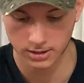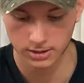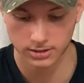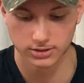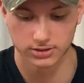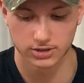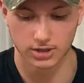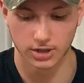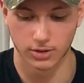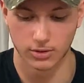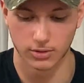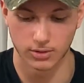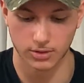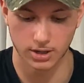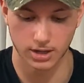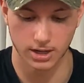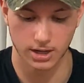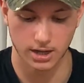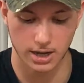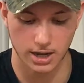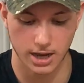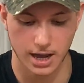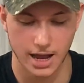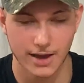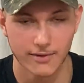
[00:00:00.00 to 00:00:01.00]
So
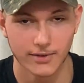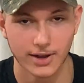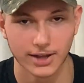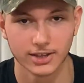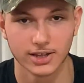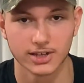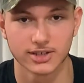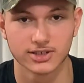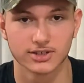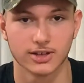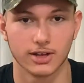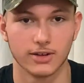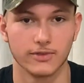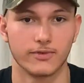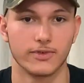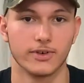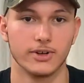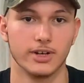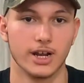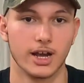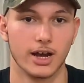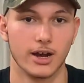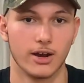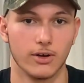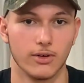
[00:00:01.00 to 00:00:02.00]
I've had this gun for
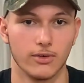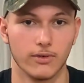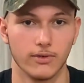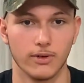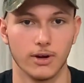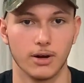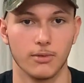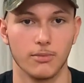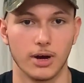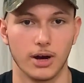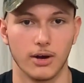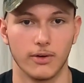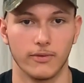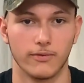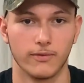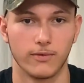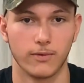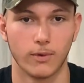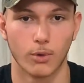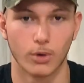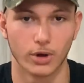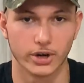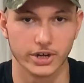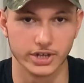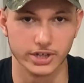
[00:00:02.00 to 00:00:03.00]
now about
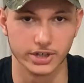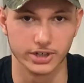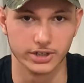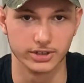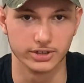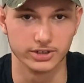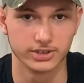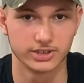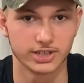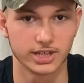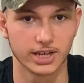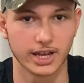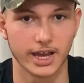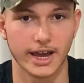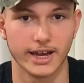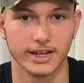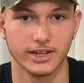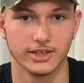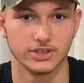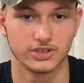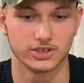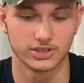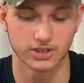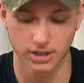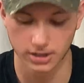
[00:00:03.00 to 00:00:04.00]
4 years and
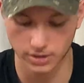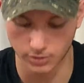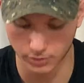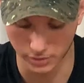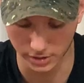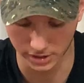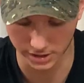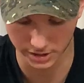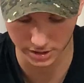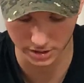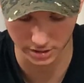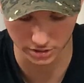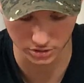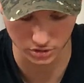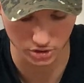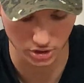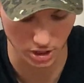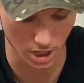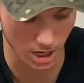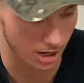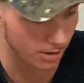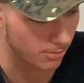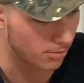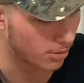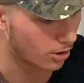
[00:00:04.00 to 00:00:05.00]
it's done a really good
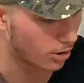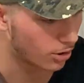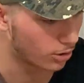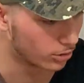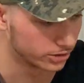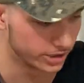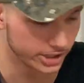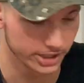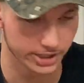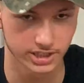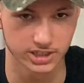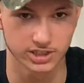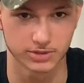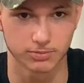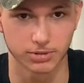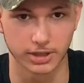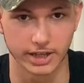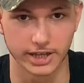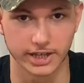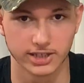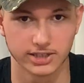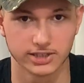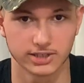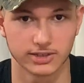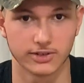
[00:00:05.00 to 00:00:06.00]
job holding its
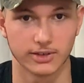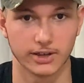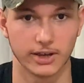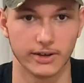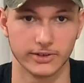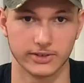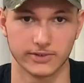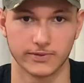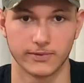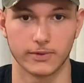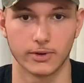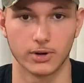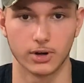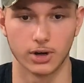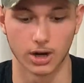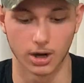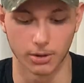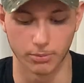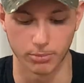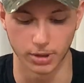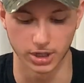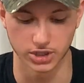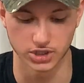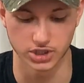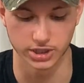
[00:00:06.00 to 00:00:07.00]
place as for a
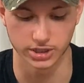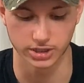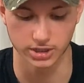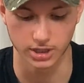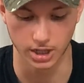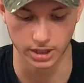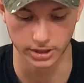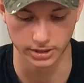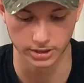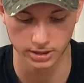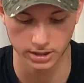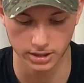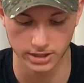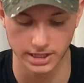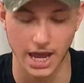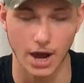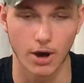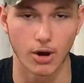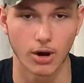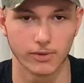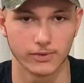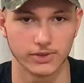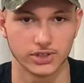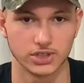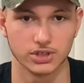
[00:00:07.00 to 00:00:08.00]
budget gun. Now
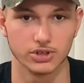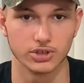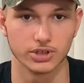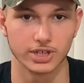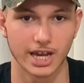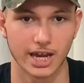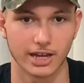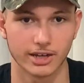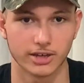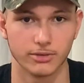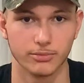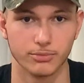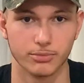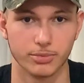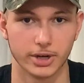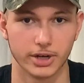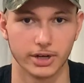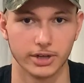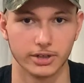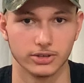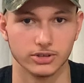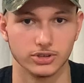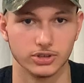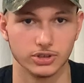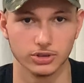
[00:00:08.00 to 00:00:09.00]
obviously you can't
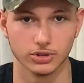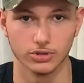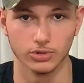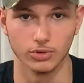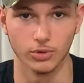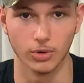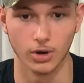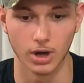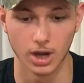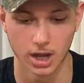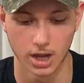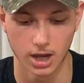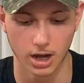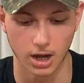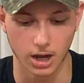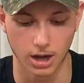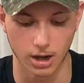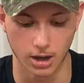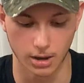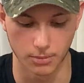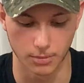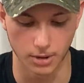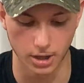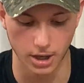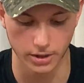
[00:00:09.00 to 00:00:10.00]
compare to
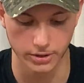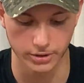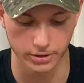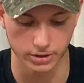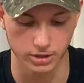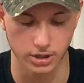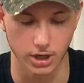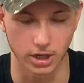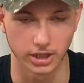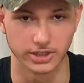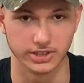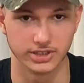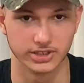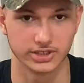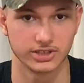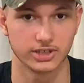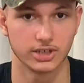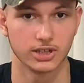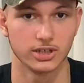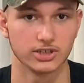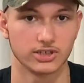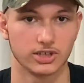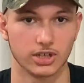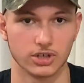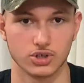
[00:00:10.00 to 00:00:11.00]
other guns
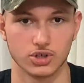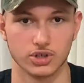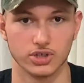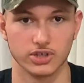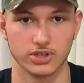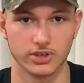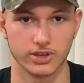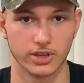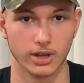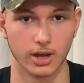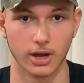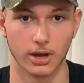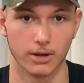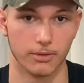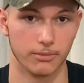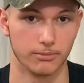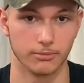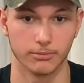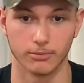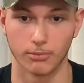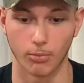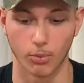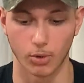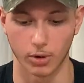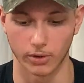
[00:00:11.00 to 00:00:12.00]
such as the
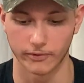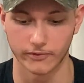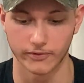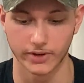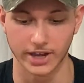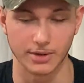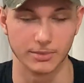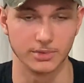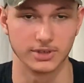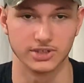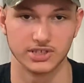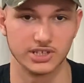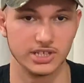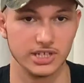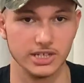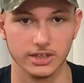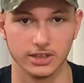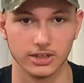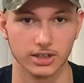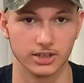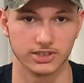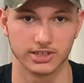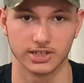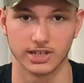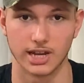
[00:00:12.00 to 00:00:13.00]
more famous
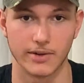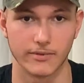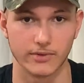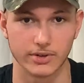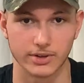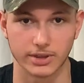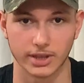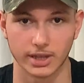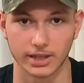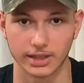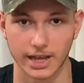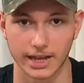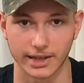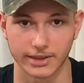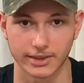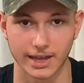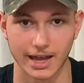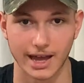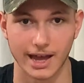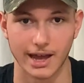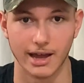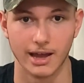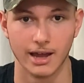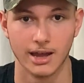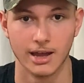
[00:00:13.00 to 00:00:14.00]
Tikkas and everything like
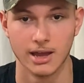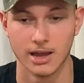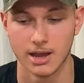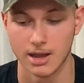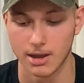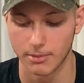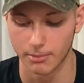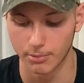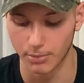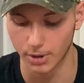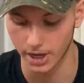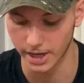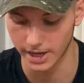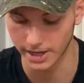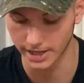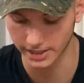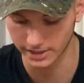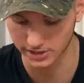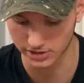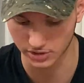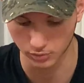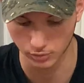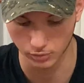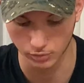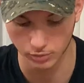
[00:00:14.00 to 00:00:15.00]
that, but
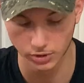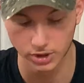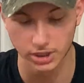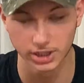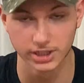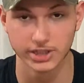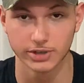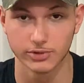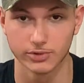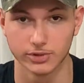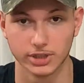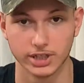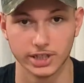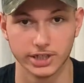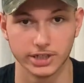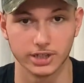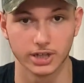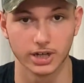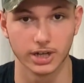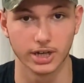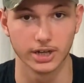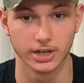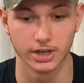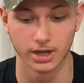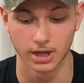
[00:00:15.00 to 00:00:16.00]
it's a really
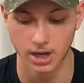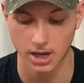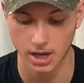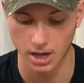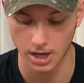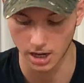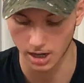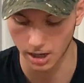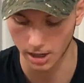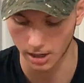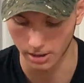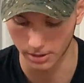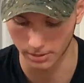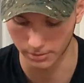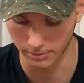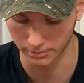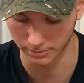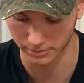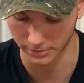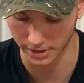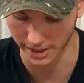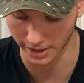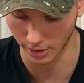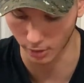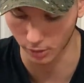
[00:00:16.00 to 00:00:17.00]
good,
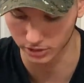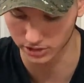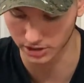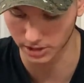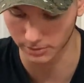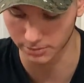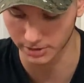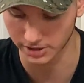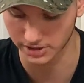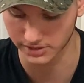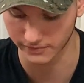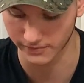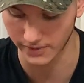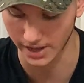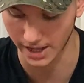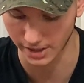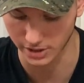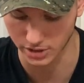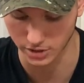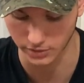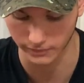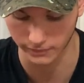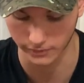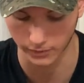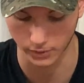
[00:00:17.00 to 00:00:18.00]
it holds up its
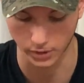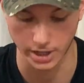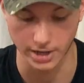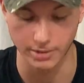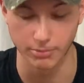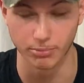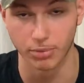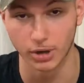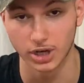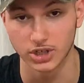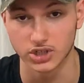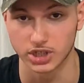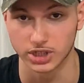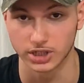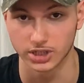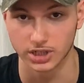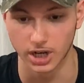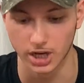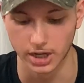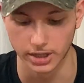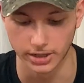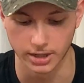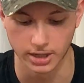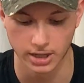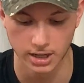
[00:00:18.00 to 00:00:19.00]
value for a budget
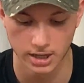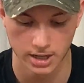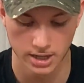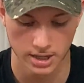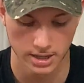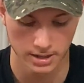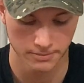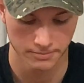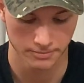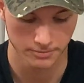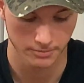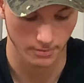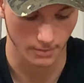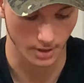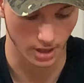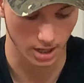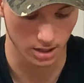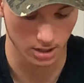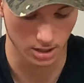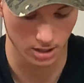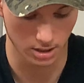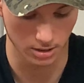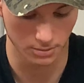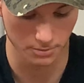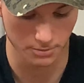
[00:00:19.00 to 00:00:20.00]
gun.
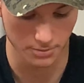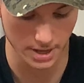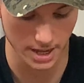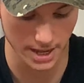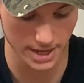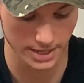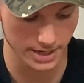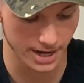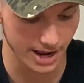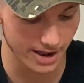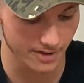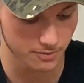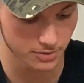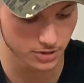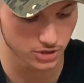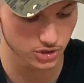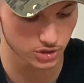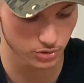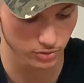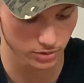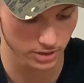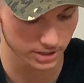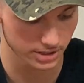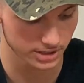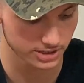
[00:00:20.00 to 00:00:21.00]
And I've been
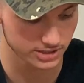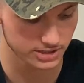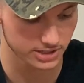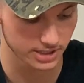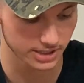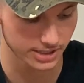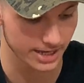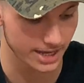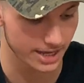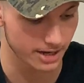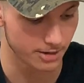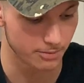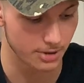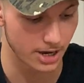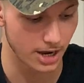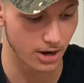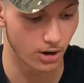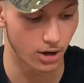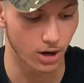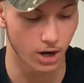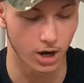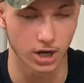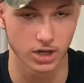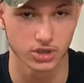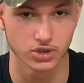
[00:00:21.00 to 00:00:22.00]
shooting this thing at
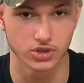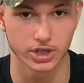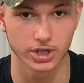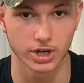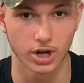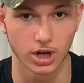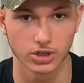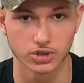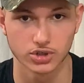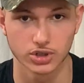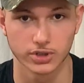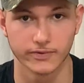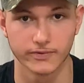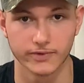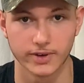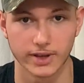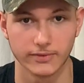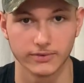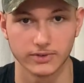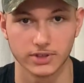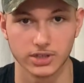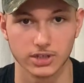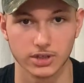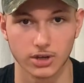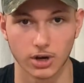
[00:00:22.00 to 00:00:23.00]
about
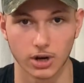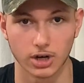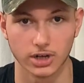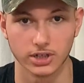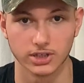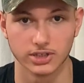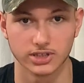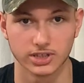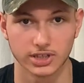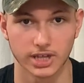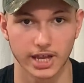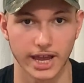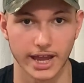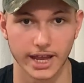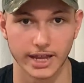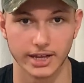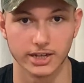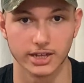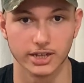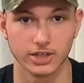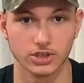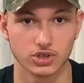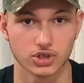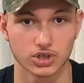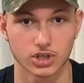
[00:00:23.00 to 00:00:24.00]
100-150 yards and
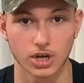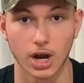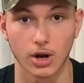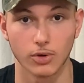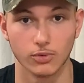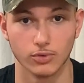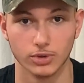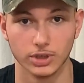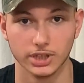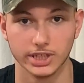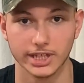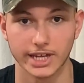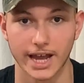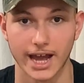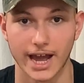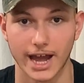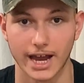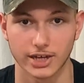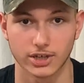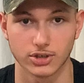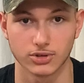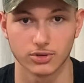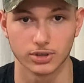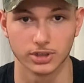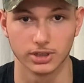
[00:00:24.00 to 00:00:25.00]
it shot really
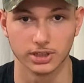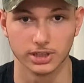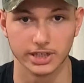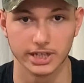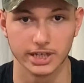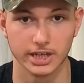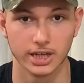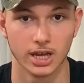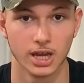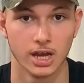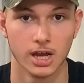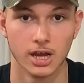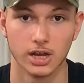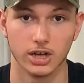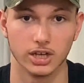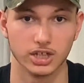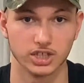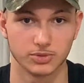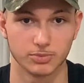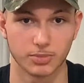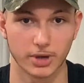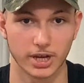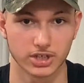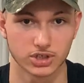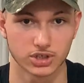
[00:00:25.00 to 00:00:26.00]
accurately,
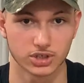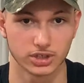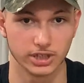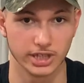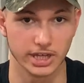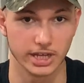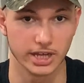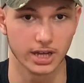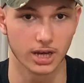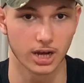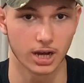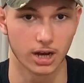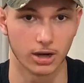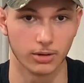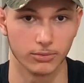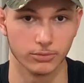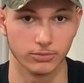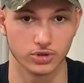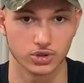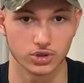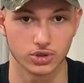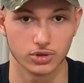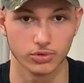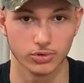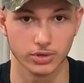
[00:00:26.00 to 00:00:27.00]
especially
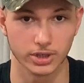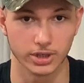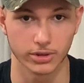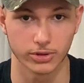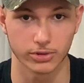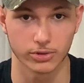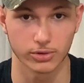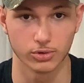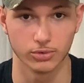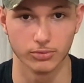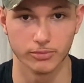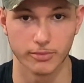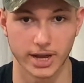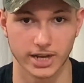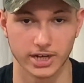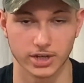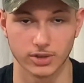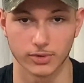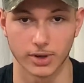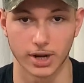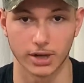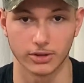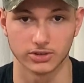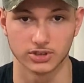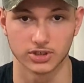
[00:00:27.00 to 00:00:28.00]
shooting through many
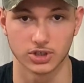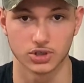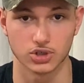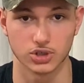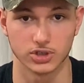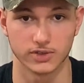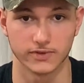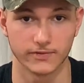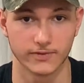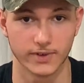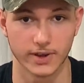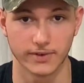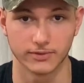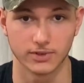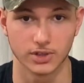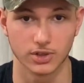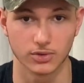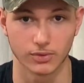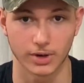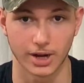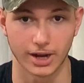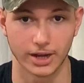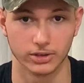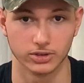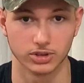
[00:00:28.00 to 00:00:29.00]
rounds such as 50
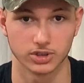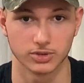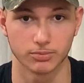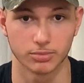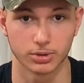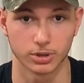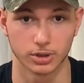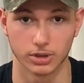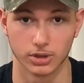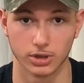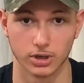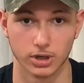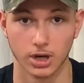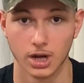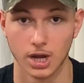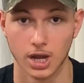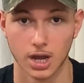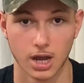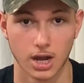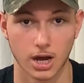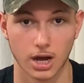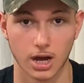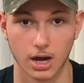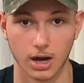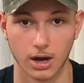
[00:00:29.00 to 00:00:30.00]
rounds per
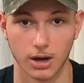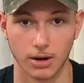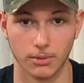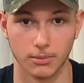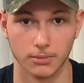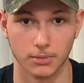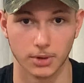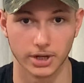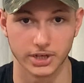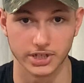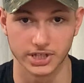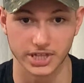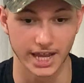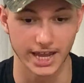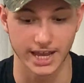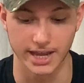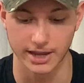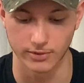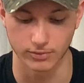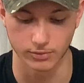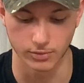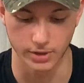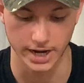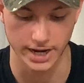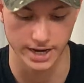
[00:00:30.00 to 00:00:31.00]
a
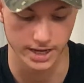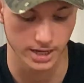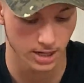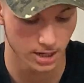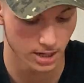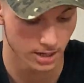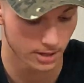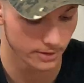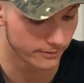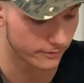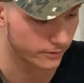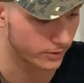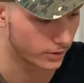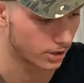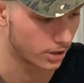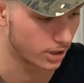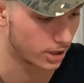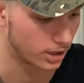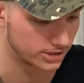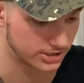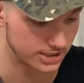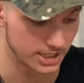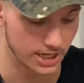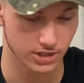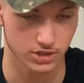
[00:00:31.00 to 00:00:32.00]
day, right, for a
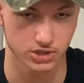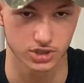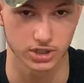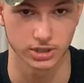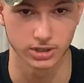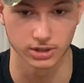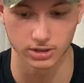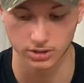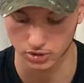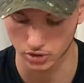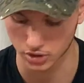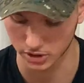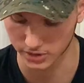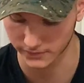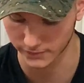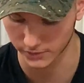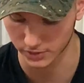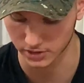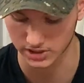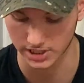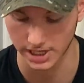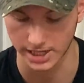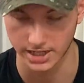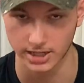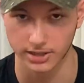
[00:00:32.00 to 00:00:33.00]
session just for
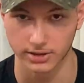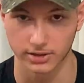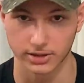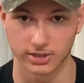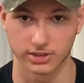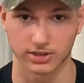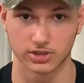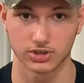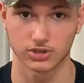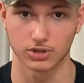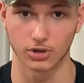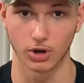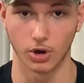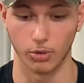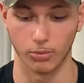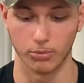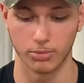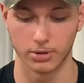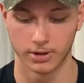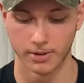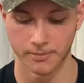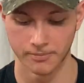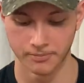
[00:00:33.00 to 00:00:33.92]
sighting this scope.